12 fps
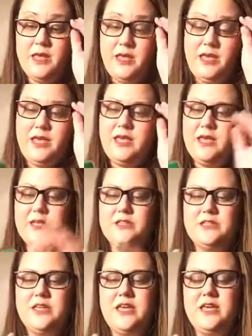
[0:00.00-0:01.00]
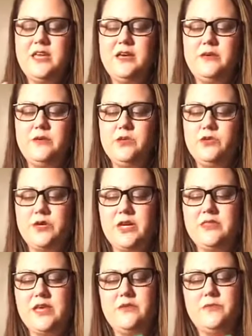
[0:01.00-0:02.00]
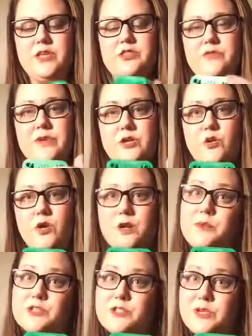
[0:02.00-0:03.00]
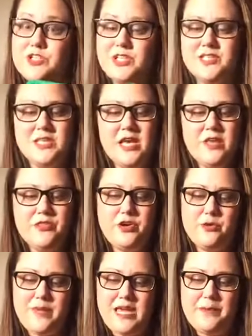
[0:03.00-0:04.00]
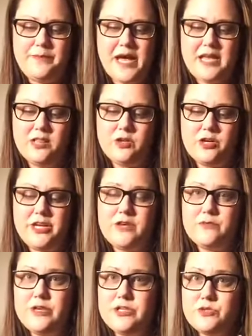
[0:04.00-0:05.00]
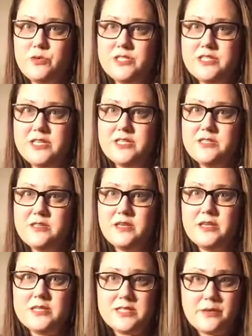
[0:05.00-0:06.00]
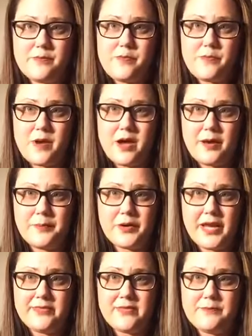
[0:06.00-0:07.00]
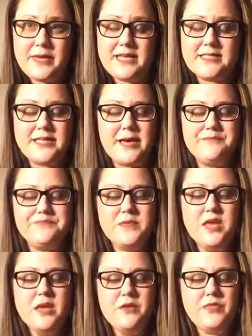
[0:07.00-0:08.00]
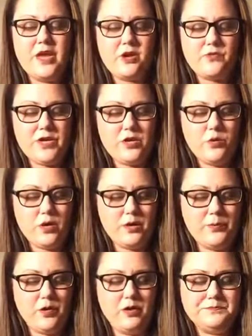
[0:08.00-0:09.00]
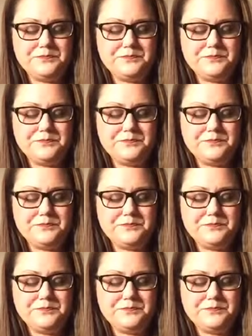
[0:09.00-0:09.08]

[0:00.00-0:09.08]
And you can then read, they're recordable switches. They're made by Learning Resources is the brand that makes them. They're recordable.